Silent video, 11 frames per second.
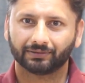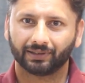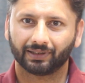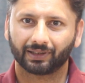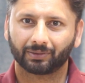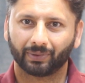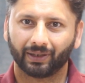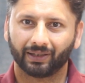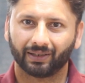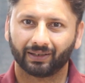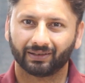in the
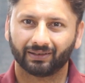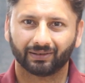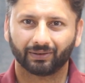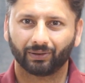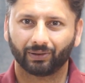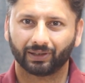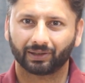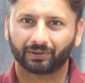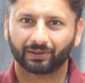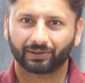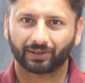spine and all the
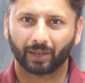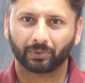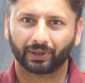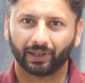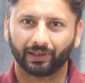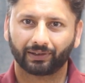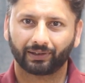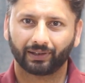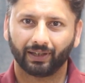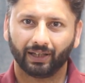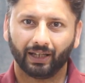stem
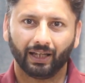cells.